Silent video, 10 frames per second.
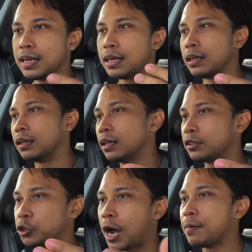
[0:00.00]
It'll
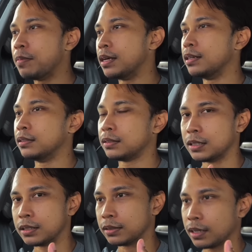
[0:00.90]
chime in
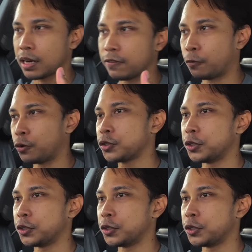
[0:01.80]
to, to kind of force